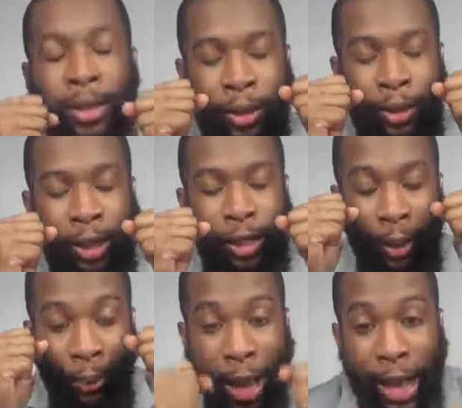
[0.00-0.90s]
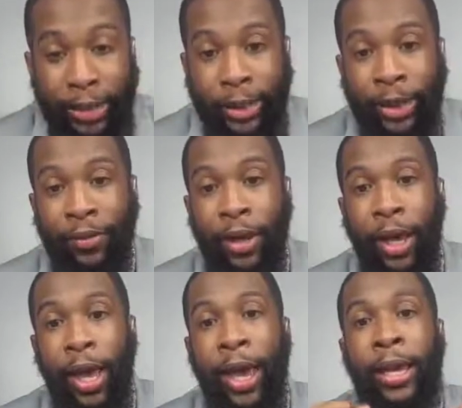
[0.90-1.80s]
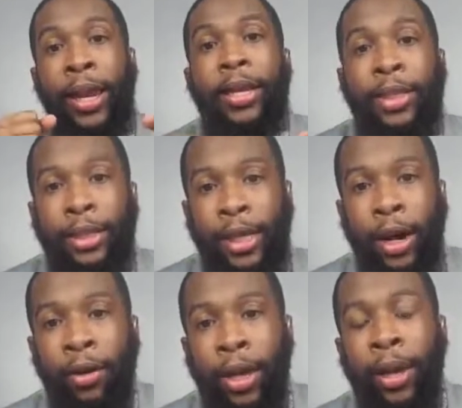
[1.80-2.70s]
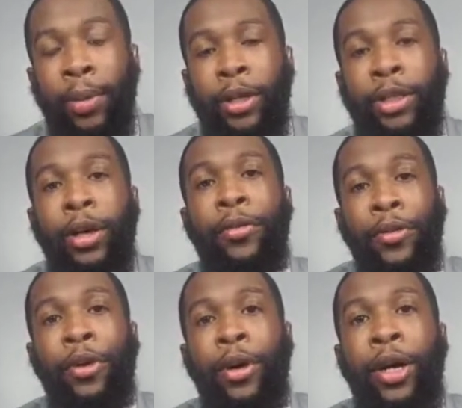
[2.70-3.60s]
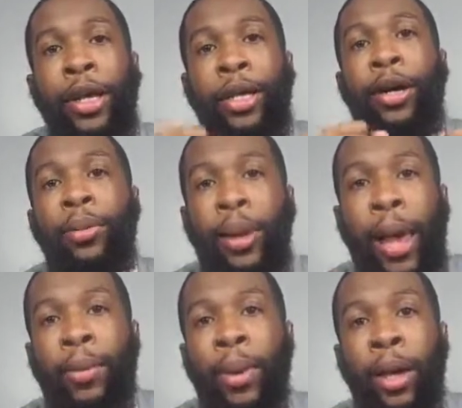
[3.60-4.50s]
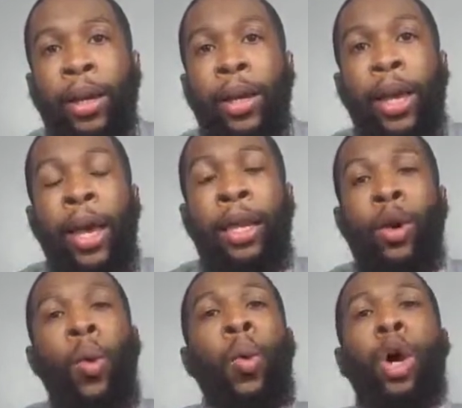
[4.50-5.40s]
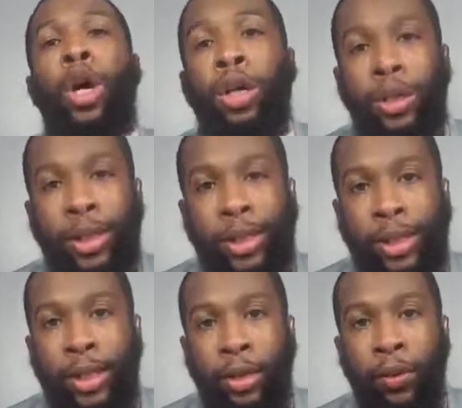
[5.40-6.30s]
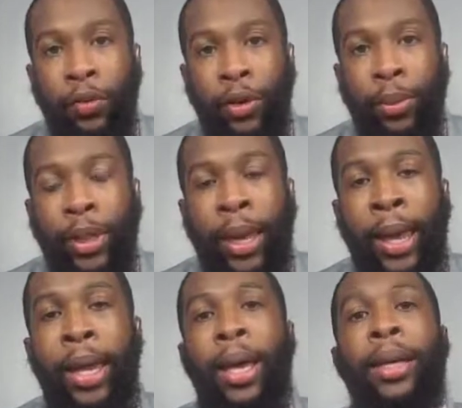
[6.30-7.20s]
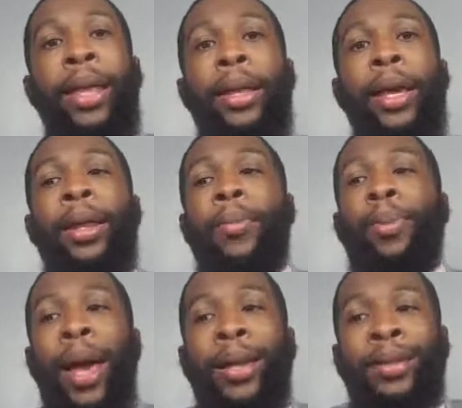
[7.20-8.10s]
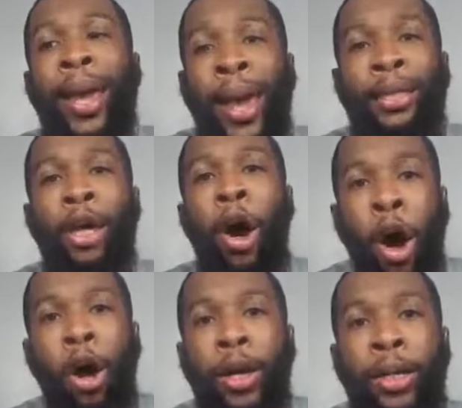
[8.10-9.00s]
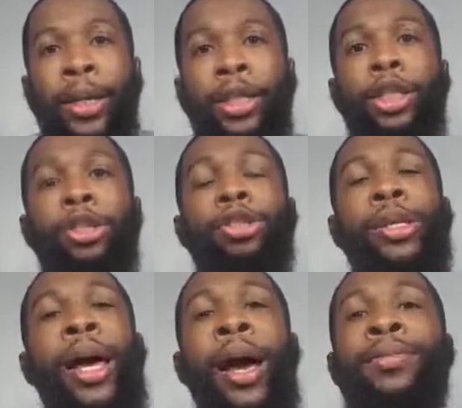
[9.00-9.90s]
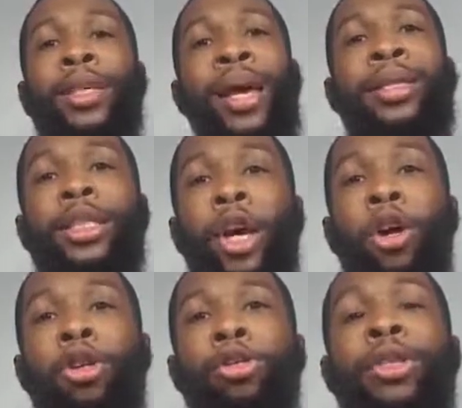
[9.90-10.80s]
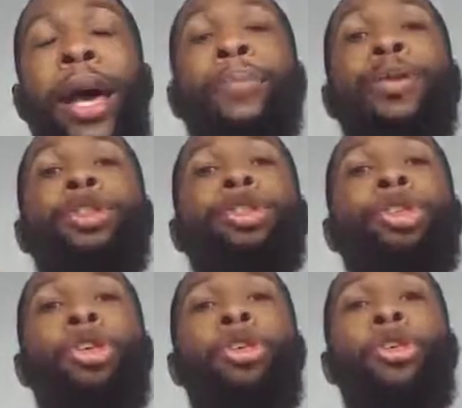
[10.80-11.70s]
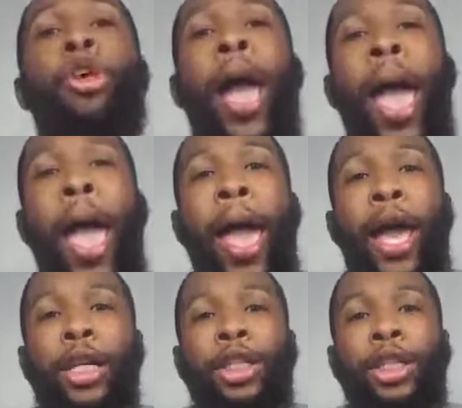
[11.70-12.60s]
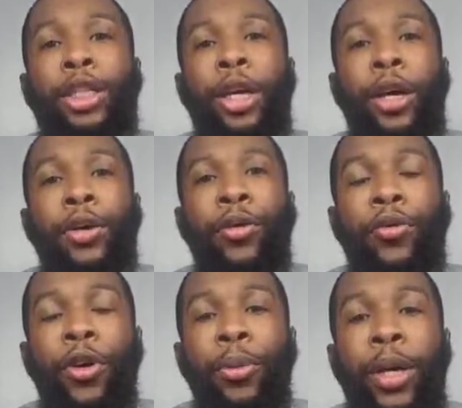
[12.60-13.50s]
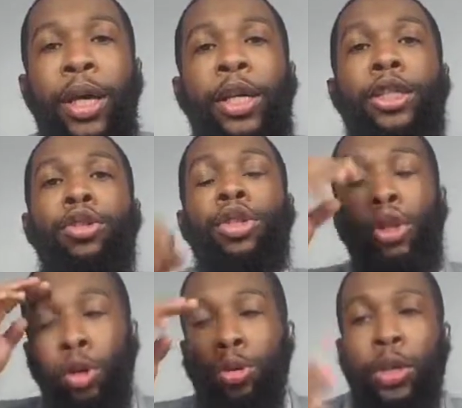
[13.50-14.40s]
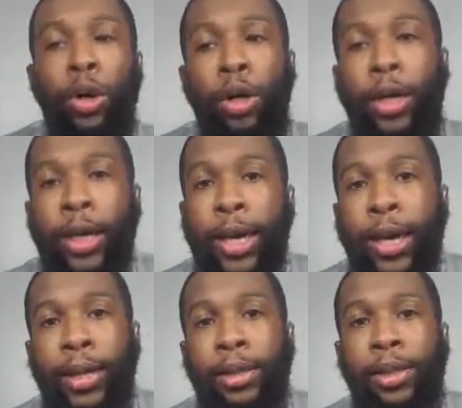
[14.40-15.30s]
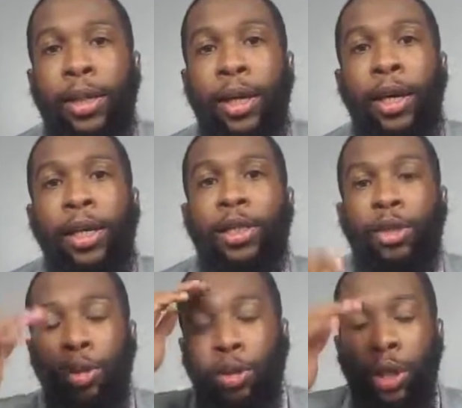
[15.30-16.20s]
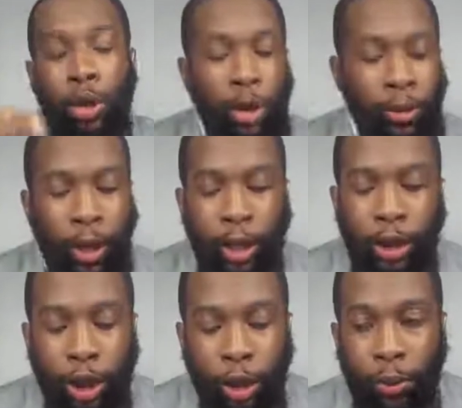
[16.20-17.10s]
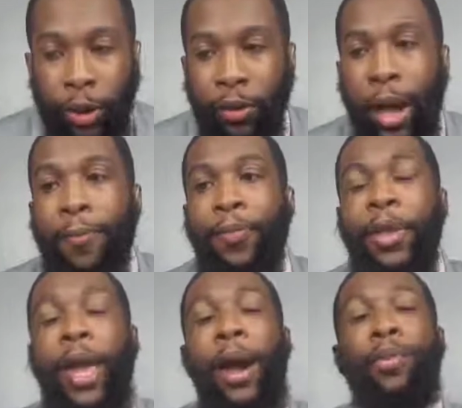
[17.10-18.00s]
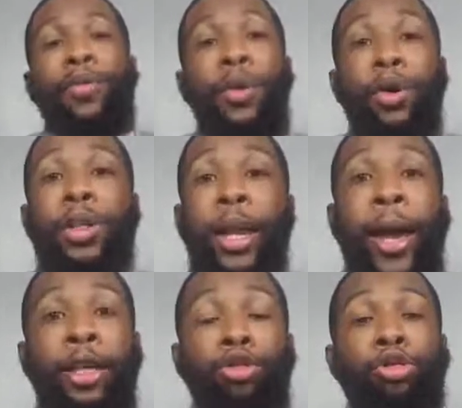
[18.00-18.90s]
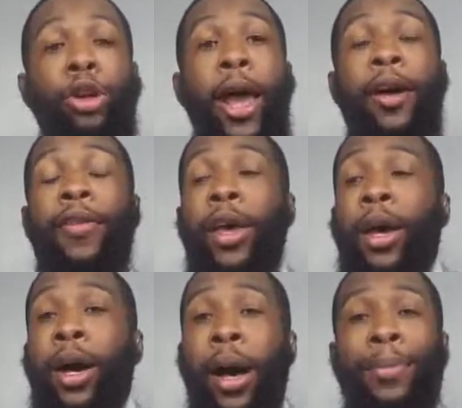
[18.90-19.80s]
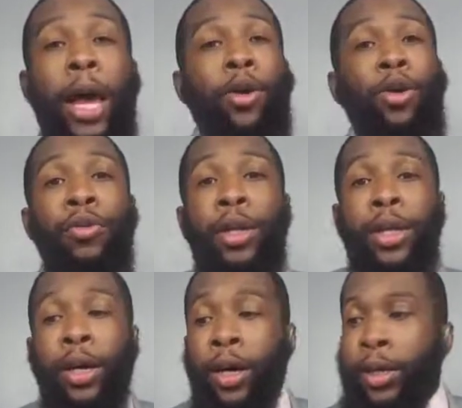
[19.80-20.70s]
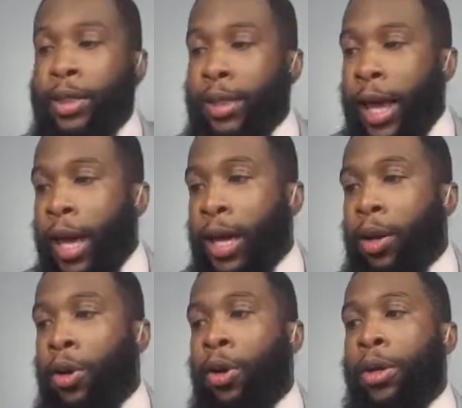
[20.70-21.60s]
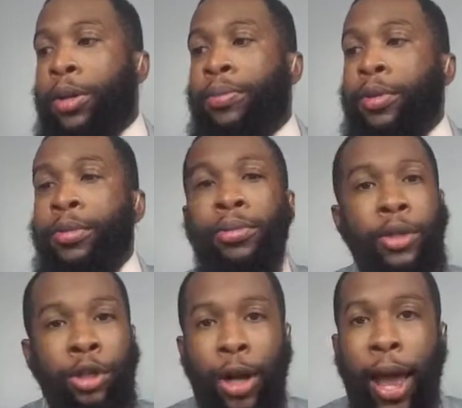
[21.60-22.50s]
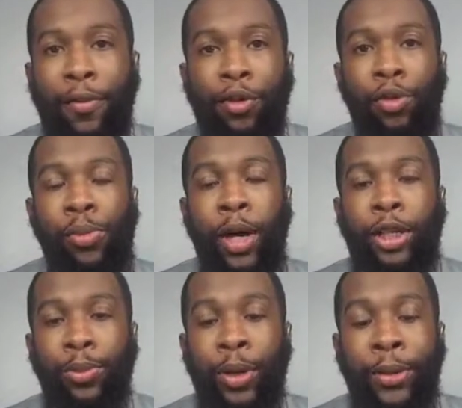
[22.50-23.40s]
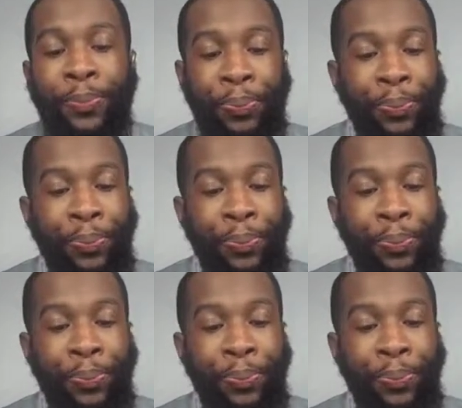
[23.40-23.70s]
such a positive and necessary image for young black men and the world to see. You feel me? That black dads are in their children's lives, and that stereotype is trash. You feel me? So salute to all the kings. Salute to all them young gentlemen, right? Now moving on to the actual draft. I'm not going to really stay on the draft too much, but